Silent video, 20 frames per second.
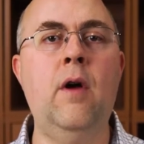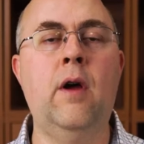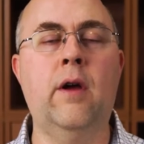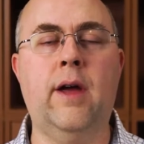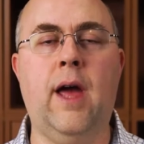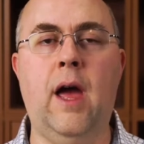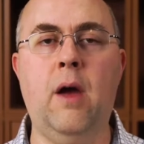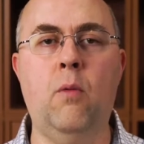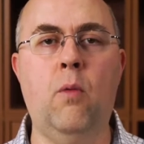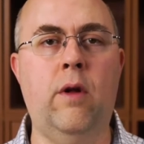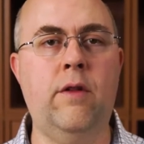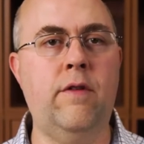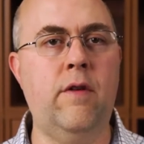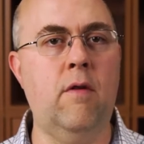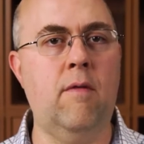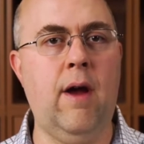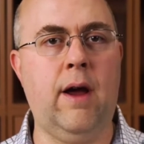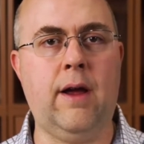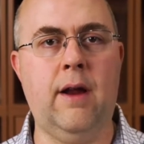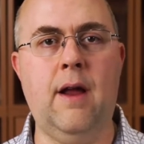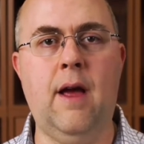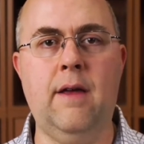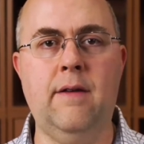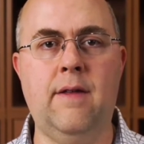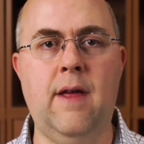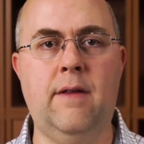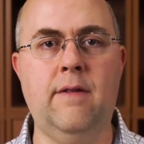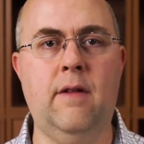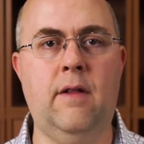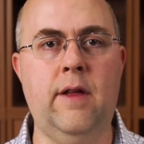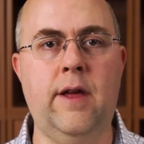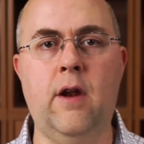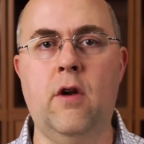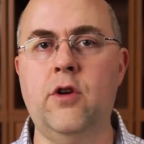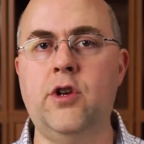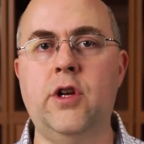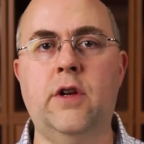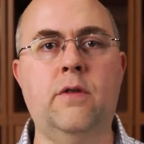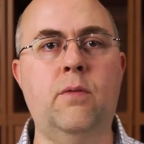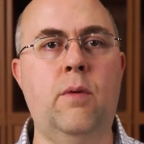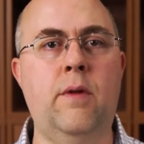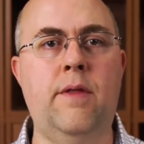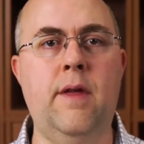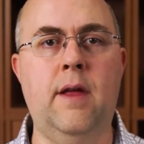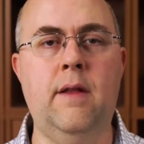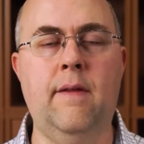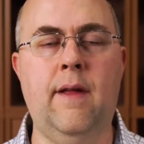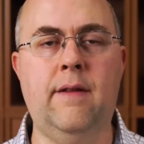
Okay, once you're recognized as a leader just within,